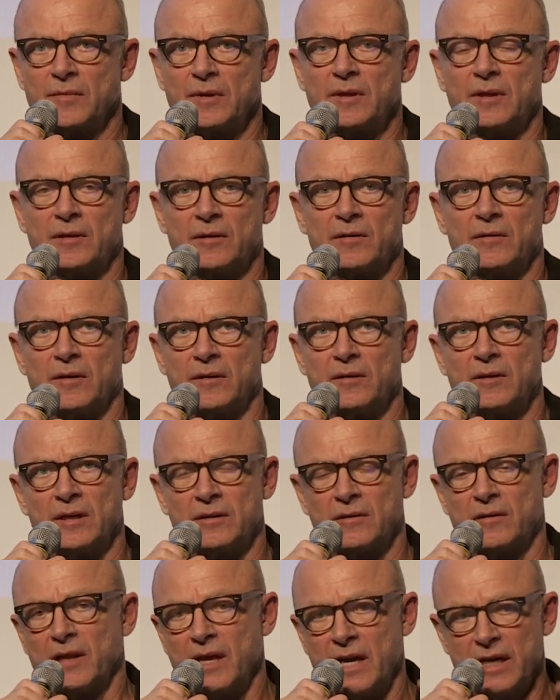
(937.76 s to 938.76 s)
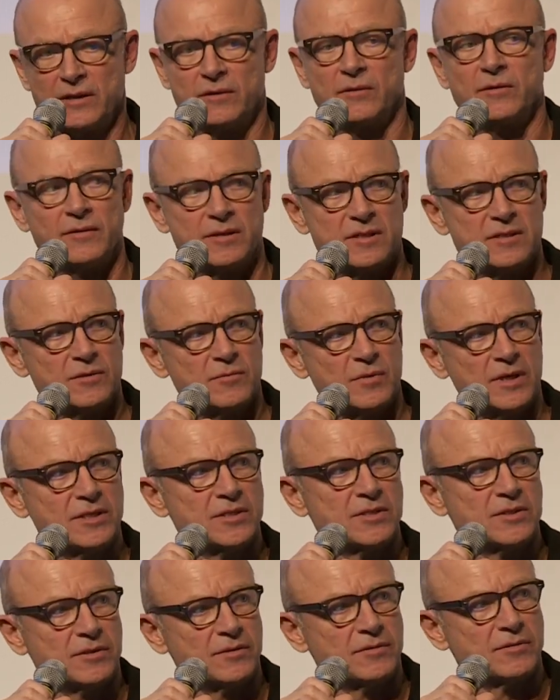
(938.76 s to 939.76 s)
it got light on this
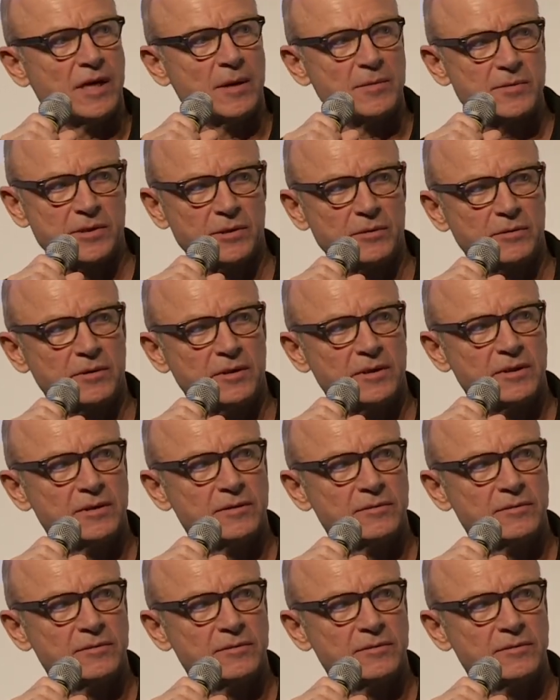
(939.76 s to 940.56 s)
question, absolutely.